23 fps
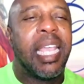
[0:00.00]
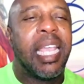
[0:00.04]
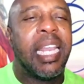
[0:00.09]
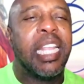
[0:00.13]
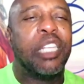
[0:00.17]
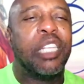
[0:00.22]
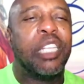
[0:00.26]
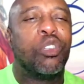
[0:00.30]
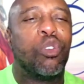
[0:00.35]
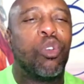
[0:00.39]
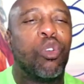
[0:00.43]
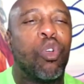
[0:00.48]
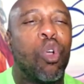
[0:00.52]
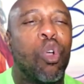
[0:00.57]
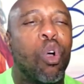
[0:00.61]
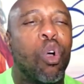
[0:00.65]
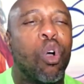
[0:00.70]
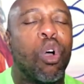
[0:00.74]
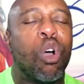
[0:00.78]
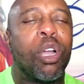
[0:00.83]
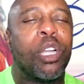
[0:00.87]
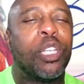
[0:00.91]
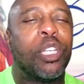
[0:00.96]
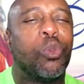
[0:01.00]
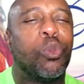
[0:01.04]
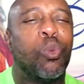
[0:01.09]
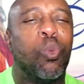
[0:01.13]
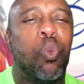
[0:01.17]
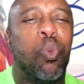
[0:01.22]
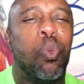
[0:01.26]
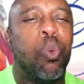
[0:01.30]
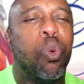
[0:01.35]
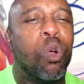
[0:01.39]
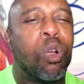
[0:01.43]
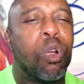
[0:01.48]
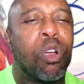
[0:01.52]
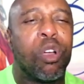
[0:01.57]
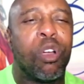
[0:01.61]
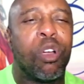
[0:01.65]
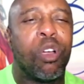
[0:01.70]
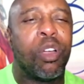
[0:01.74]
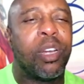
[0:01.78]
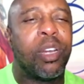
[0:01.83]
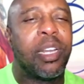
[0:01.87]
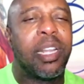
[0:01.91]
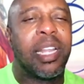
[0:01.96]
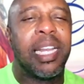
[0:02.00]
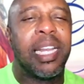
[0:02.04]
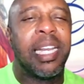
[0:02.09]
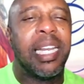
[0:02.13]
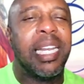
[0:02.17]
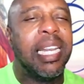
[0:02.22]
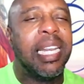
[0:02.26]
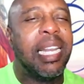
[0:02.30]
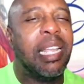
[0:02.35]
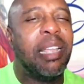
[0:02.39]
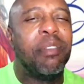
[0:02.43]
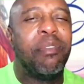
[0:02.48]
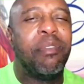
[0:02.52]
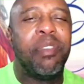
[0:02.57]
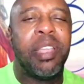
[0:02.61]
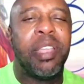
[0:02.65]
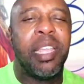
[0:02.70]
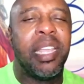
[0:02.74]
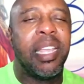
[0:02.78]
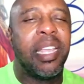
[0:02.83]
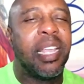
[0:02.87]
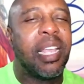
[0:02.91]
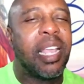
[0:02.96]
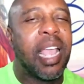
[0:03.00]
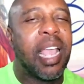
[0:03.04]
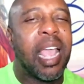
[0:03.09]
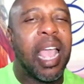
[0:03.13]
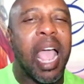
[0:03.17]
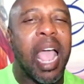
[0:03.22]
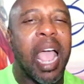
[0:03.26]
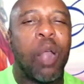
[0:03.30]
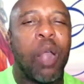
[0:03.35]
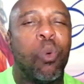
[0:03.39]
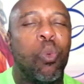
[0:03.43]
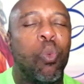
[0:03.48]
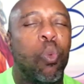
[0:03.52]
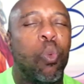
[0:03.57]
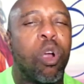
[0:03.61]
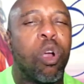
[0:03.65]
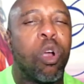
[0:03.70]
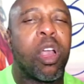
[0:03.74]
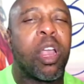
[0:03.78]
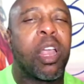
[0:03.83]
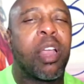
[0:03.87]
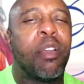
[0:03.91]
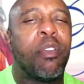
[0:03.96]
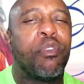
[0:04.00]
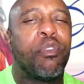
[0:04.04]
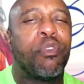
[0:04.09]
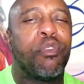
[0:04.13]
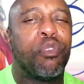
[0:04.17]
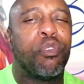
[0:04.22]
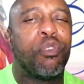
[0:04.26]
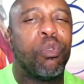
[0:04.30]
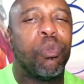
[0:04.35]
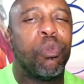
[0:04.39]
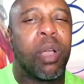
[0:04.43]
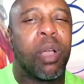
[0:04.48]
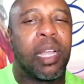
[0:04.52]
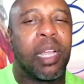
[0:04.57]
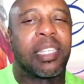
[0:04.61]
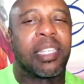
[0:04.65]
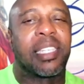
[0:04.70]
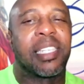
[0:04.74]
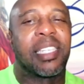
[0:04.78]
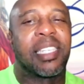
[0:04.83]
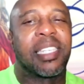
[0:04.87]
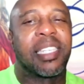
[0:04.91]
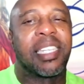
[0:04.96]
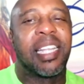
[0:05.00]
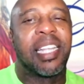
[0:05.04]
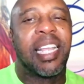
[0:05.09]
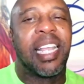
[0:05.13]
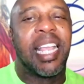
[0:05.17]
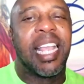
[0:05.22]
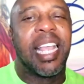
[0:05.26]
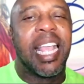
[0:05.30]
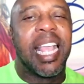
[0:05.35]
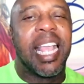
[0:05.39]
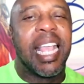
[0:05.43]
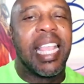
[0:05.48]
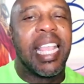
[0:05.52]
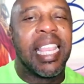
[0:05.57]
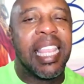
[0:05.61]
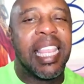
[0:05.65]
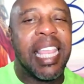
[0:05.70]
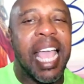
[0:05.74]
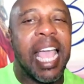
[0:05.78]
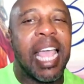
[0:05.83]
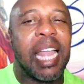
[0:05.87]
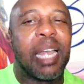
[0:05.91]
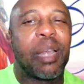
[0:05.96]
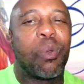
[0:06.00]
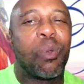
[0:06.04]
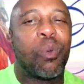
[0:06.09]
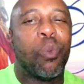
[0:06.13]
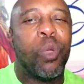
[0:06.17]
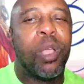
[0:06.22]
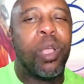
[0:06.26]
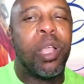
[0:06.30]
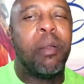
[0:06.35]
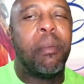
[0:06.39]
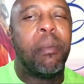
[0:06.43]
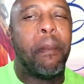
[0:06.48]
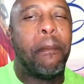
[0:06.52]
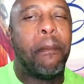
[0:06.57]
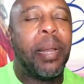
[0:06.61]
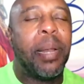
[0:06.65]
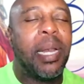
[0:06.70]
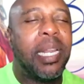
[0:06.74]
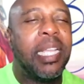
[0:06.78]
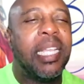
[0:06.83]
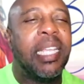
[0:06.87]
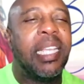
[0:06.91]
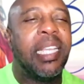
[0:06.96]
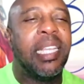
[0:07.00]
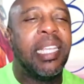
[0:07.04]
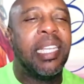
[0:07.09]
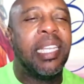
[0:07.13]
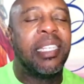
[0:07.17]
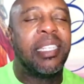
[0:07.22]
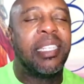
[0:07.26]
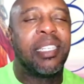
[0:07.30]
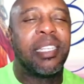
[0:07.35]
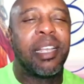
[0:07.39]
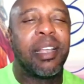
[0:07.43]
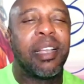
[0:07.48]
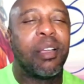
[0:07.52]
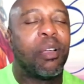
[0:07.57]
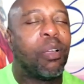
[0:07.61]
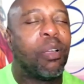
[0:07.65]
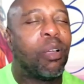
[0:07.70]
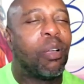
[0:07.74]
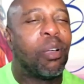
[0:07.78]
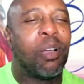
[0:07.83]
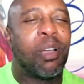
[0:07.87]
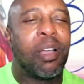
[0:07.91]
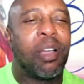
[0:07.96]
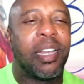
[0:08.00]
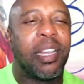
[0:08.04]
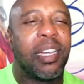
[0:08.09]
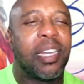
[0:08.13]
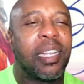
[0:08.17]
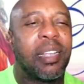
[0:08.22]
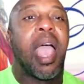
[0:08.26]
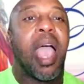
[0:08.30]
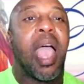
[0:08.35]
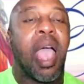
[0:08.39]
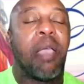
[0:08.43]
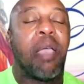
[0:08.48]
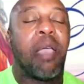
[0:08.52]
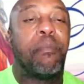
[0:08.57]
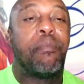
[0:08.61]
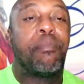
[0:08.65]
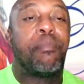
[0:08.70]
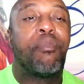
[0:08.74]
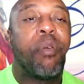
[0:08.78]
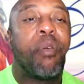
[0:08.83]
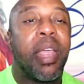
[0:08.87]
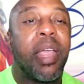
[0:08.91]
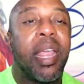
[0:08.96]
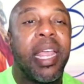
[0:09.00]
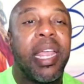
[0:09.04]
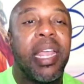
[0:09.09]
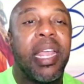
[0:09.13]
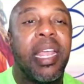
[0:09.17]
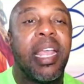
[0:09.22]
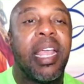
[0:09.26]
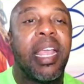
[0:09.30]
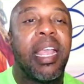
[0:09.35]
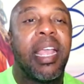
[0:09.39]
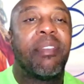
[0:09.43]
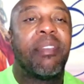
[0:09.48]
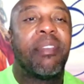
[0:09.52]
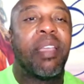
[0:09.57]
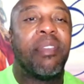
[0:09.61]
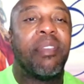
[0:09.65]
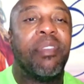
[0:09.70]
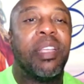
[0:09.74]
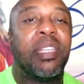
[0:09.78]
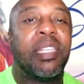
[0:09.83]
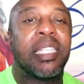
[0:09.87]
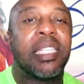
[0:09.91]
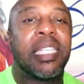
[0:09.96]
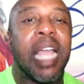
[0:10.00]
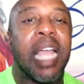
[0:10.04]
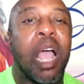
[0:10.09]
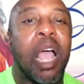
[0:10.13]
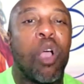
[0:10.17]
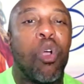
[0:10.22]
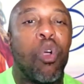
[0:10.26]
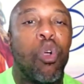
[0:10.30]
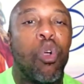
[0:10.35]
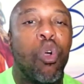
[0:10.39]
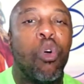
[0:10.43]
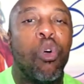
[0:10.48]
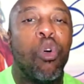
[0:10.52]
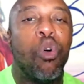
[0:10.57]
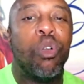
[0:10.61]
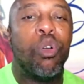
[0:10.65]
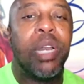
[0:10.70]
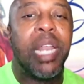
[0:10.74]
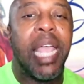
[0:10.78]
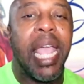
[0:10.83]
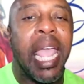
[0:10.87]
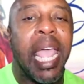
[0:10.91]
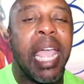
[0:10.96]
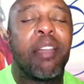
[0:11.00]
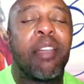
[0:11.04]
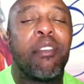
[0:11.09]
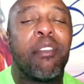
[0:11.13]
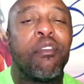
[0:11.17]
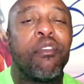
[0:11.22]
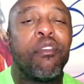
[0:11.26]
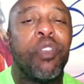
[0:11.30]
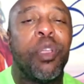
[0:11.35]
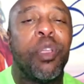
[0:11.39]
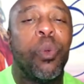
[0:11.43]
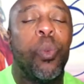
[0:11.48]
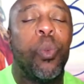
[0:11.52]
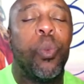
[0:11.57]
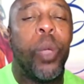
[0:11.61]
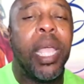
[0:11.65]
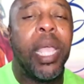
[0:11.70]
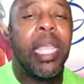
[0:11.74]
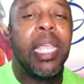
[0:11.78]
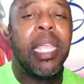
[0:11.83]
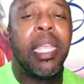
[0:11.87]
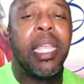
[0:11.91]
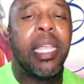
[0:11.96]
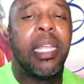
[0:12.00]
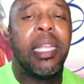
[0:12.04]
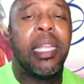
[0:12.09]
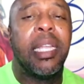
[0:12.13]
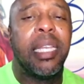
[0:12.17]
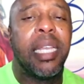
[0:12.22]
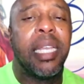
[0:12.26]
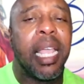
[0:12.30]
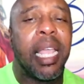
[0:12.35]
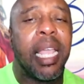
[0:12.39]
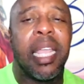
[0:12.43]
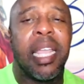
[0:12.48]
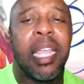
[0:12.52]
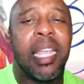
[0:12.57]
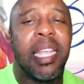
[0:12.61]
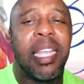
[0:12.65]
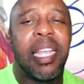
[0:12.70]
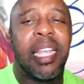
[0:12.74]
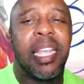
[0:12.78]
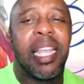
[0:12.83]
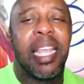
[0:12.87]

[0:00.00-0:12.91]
It is God's word living and working through us that will please God. I pray that this is our goal every waking day,